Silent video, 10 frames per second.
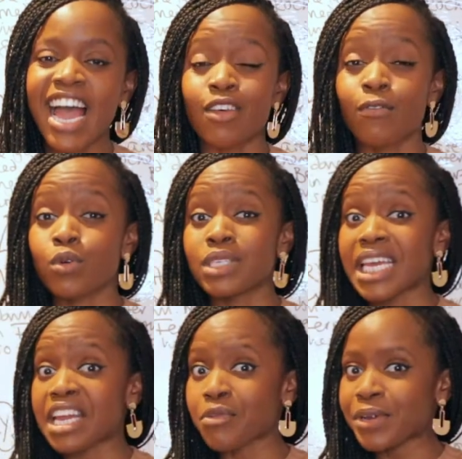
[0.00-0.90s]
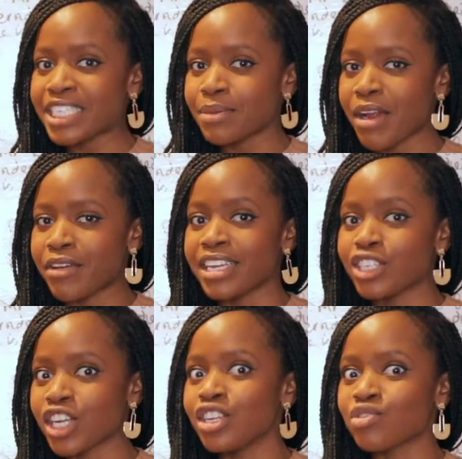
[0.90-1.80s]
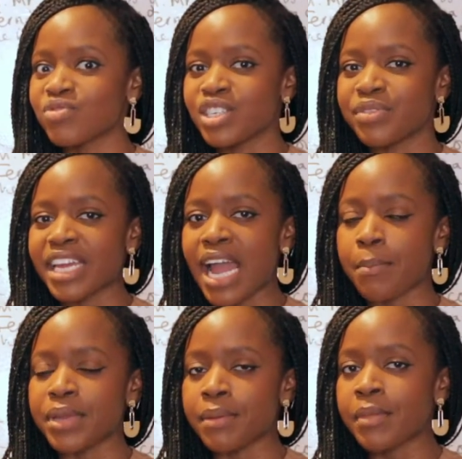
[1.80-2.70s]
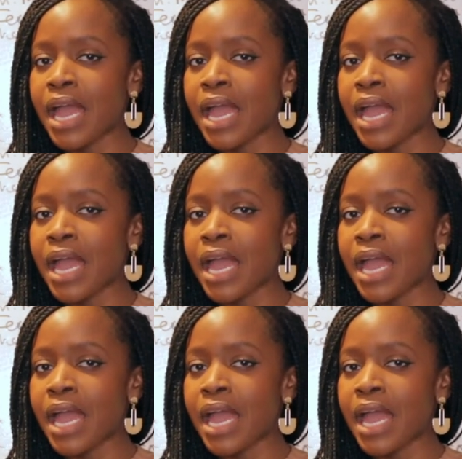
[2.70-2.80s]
And of course they agree to marry and Jane is really, really happy.